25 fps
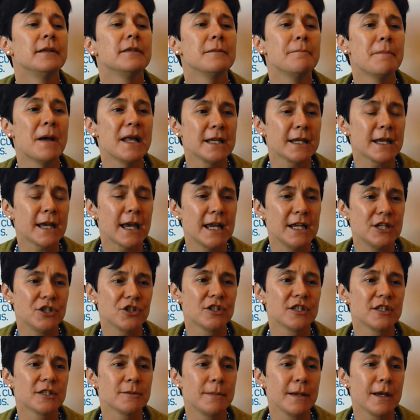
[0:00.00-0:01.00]
the
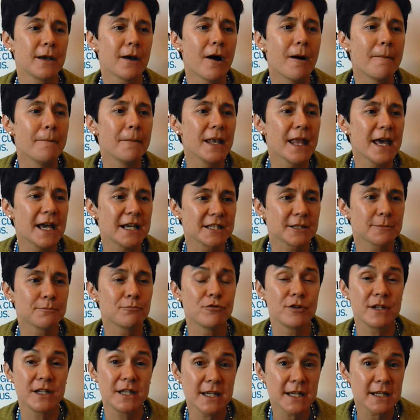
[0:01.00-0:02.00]
medications become less
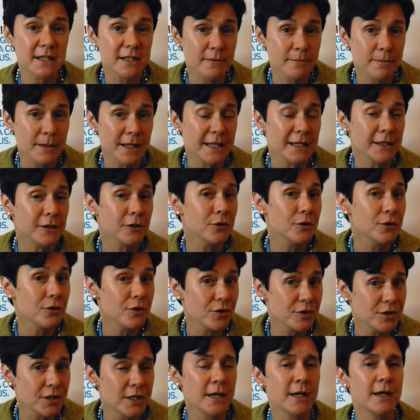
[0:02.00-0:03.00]
predictably
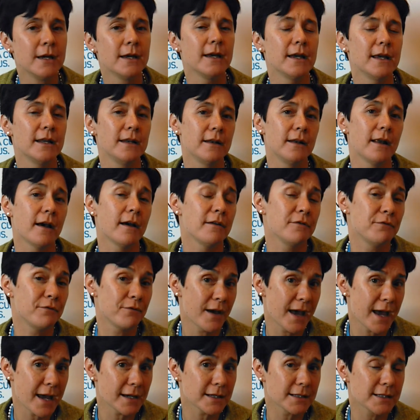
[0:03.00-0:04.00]
good in
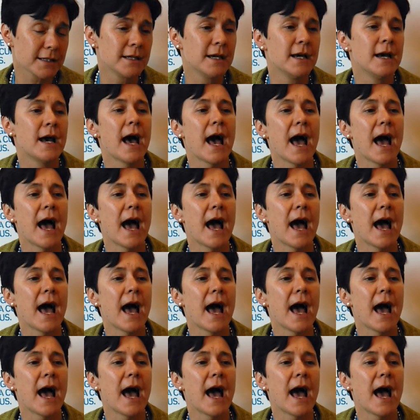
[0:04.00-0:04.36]
effect.